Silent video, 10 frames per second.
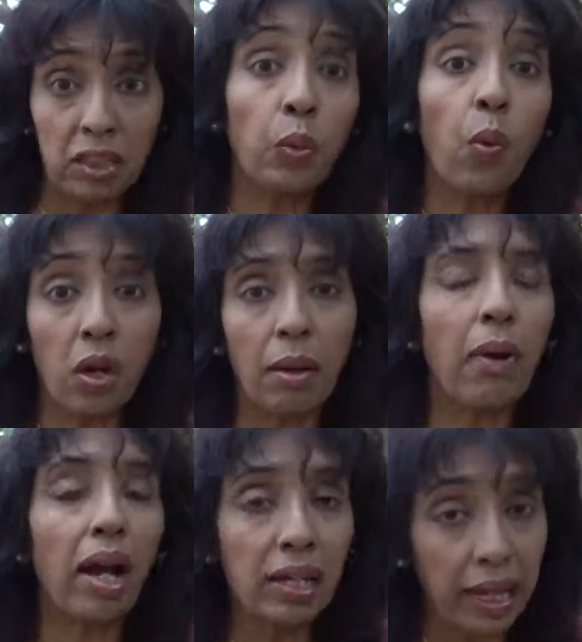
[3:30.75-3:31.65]
You walk a
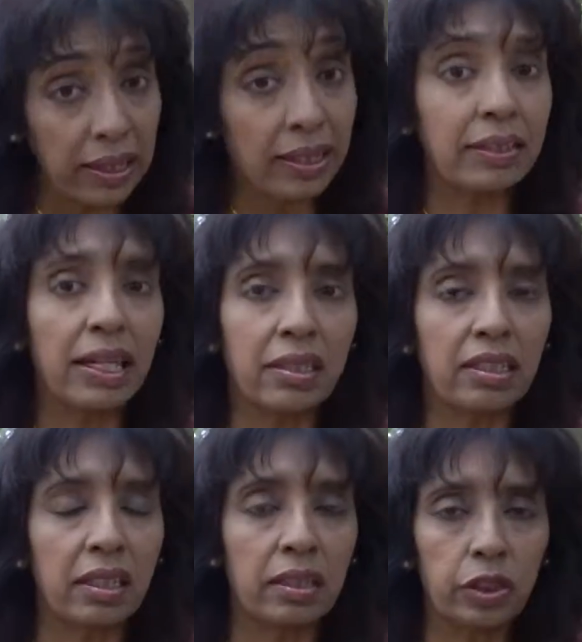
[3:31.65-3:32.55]
mile, and then there's
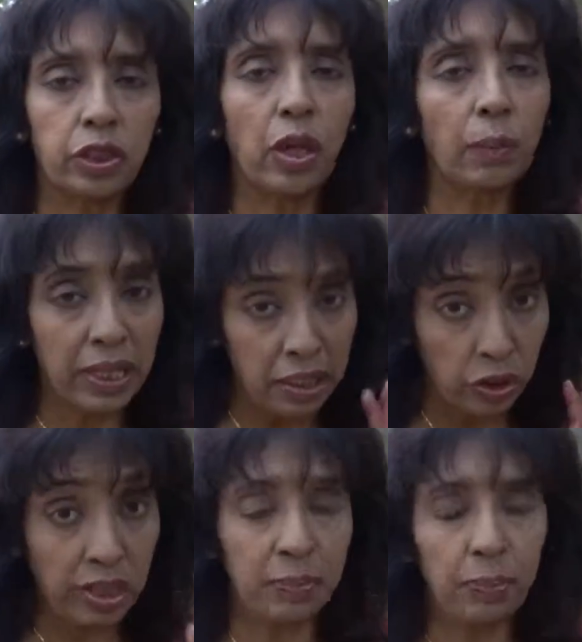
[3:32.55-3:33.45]
a shop that
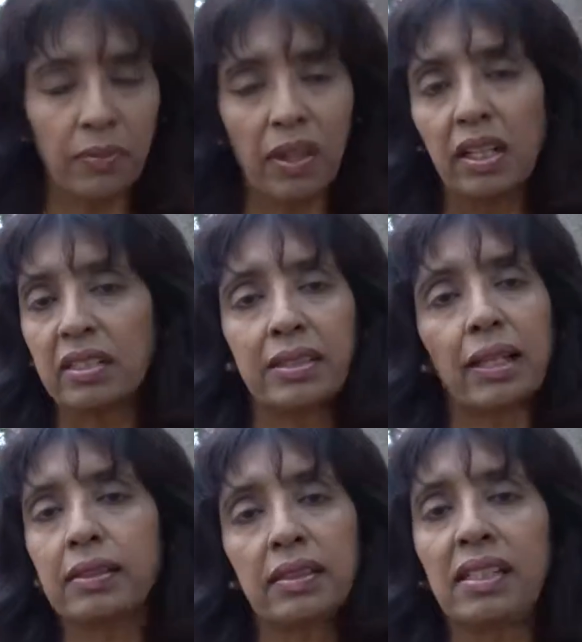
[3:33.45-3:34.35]
just
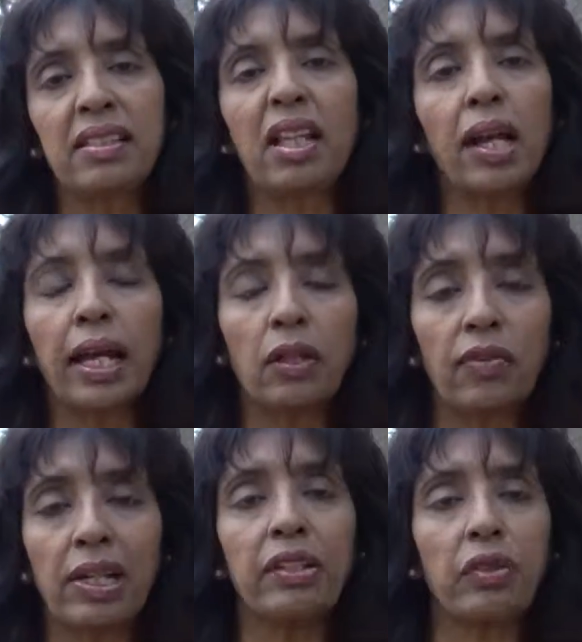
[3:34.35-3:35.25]
sells these kind of
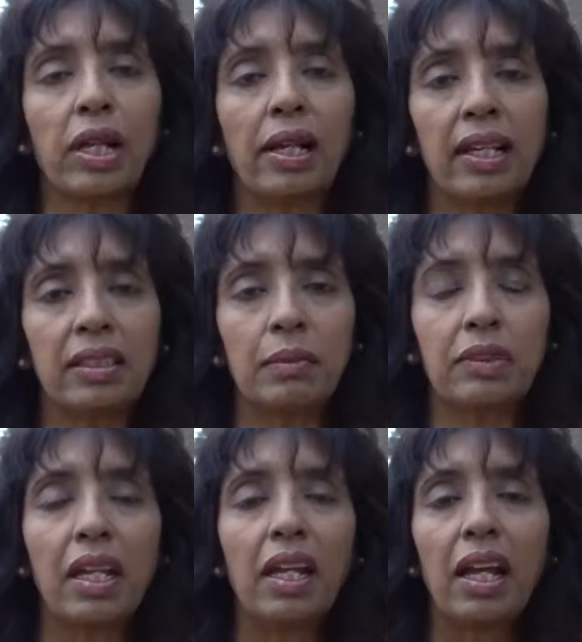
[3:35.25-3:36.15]
electrical items.